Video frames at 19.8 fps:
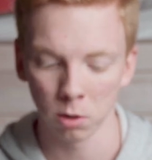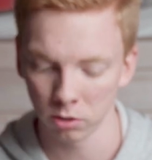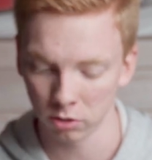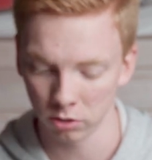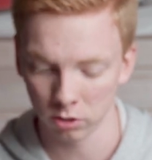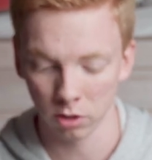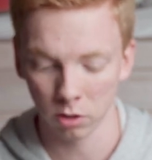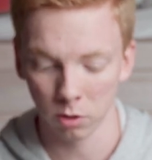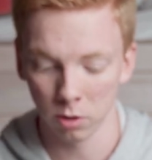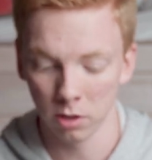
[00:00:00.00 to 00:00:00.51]

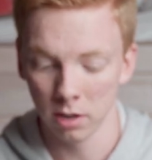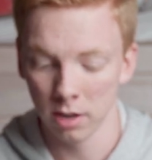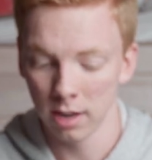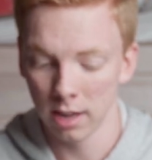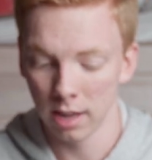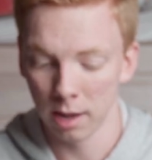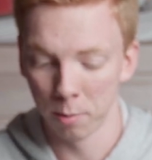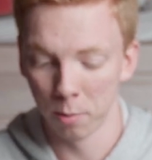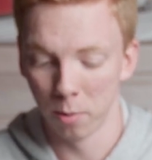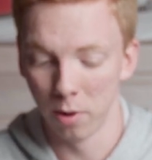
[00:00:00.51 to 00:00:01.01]
so
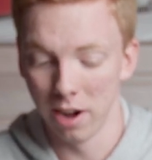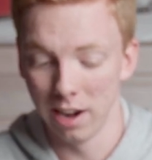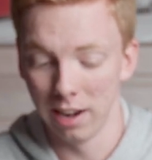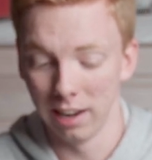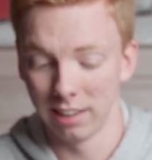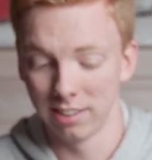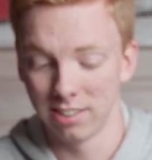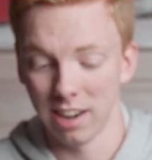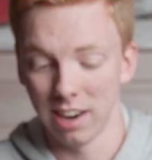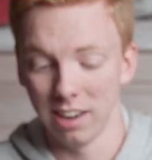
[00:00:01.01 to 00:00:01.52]
I'm really
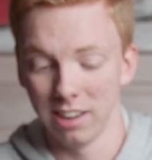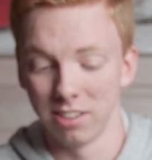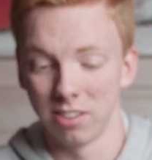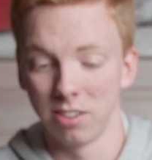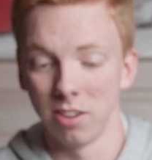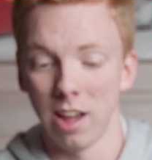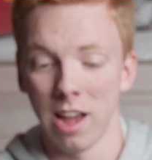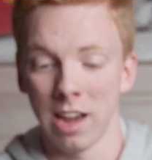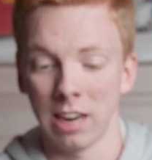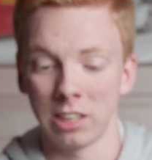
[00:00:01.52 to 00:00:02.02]
excited
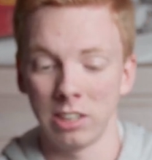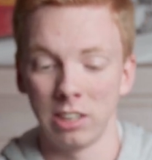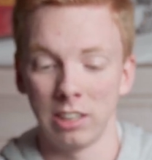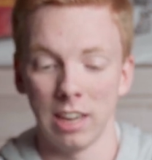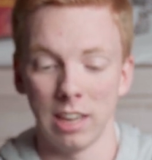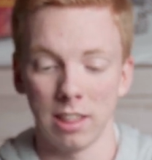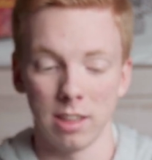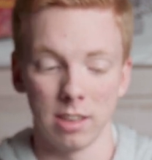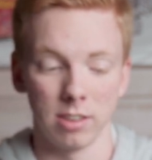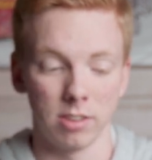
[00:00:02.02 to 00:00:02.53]
to actually
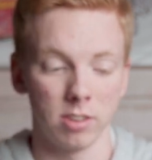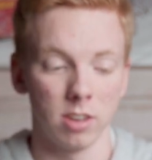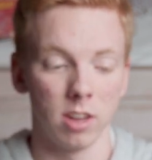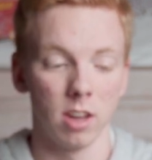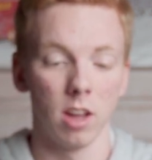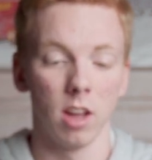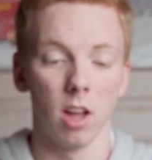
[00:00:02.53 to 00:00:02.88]
get this.